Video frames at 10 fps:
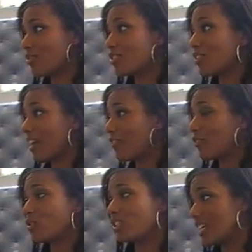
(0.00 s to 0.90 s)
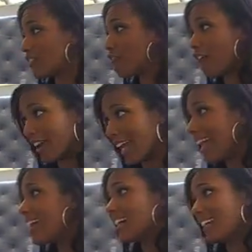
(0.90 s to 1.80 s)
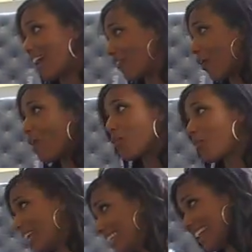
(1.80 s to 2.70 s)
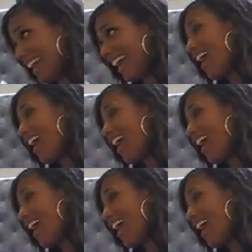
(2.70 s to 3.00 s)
so therefore she is funny, clever, witty,